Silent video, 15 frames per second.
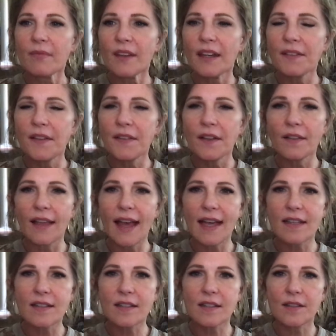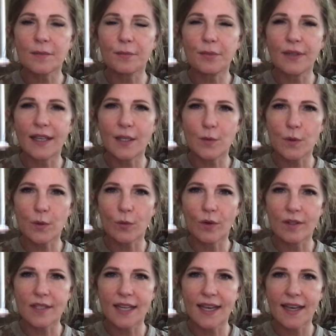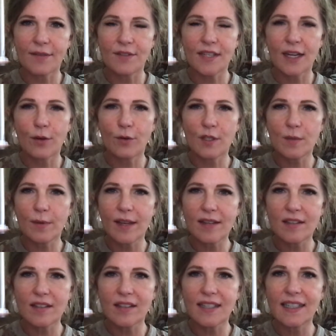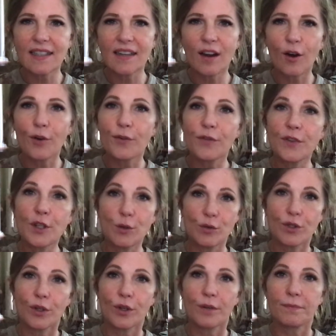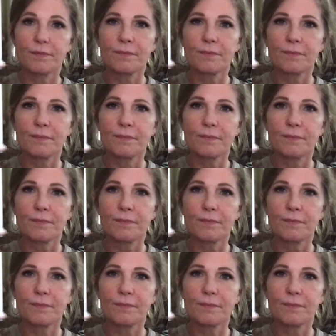And then the last place we want to have sacred space is in our future.